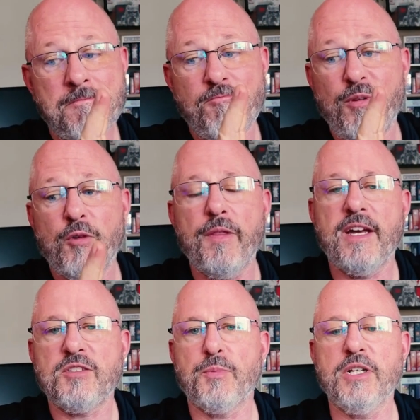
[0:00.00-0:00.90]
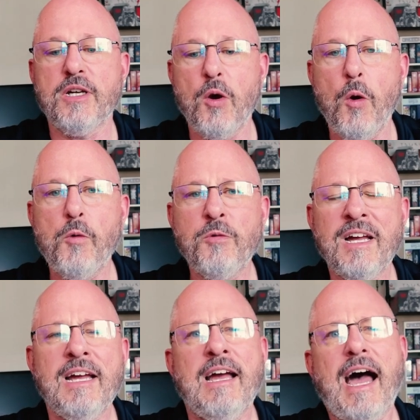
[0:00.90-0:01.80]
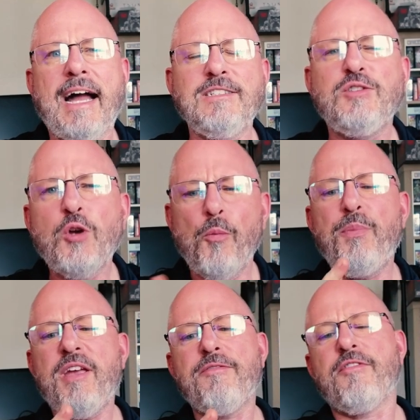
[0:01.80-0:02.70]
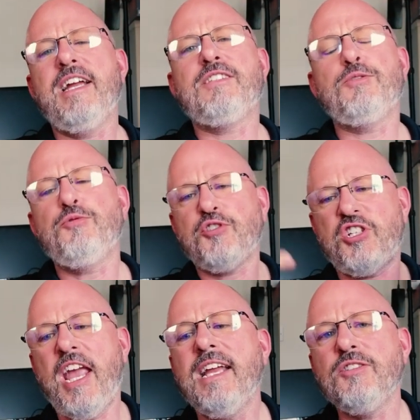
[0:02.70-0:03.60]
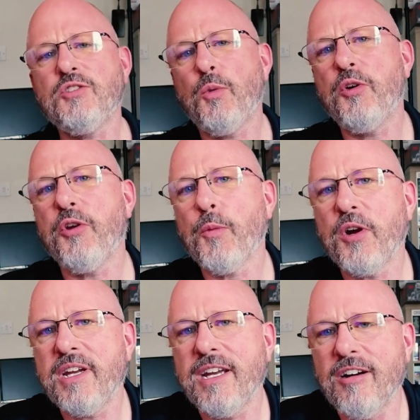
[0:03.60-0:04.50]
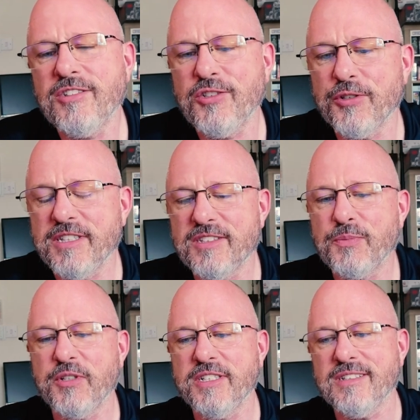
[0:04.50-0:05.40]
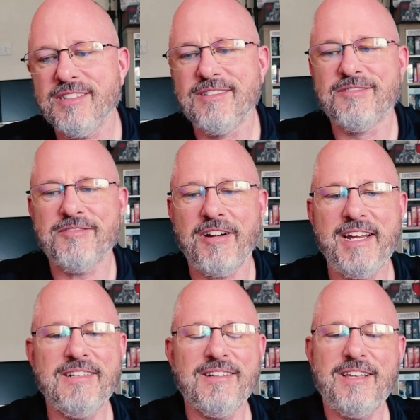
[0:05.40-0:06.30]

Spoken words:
We've got that sprint goal. And don't be afraid to change what you're working on during the sprint, right?